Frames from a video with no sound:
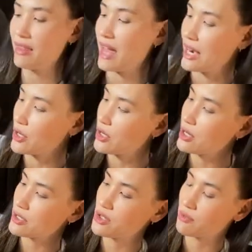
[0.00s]
that
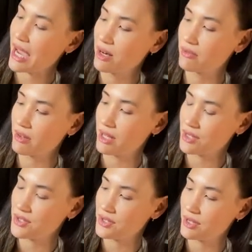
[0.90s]
hooks right over
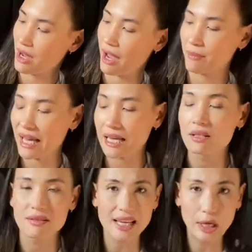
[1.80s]
this
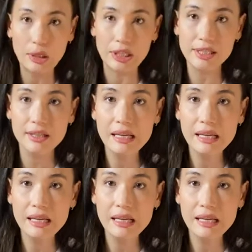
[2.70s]
handle. It's like a hook.